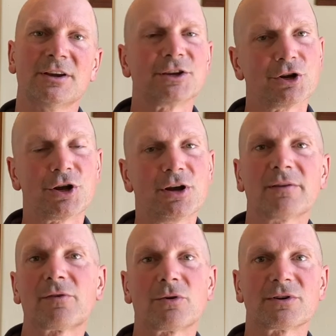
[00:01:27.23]
You could,
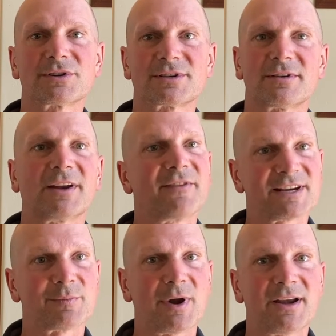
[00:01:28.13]
of course,
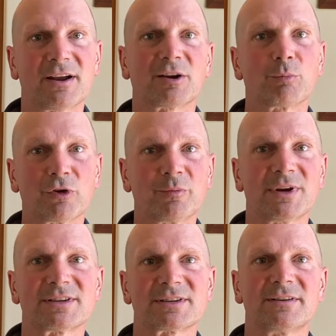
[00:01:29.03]
invest money on
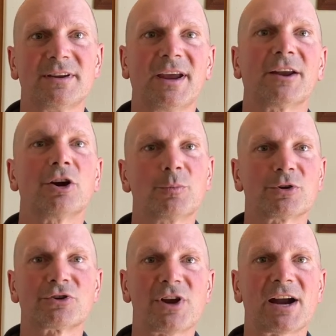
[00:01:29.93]
improvements and hope to
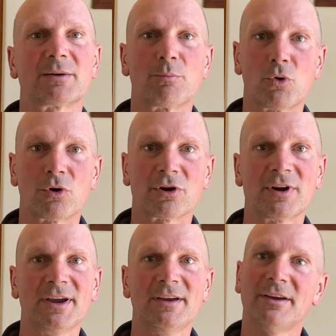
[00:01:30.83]
attract more